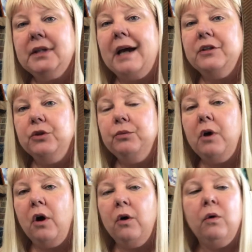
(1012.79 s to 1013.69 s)
I do
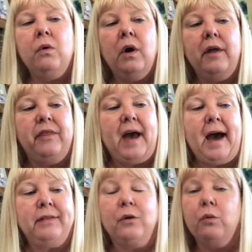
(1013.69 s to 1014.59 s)
know
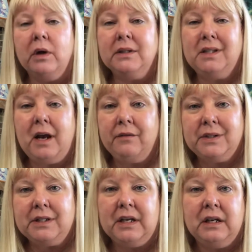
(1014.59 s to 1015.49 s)
that the ones that I've
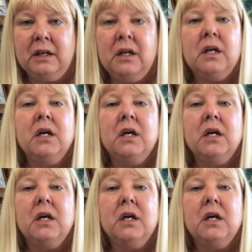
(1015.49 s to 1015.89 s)
seen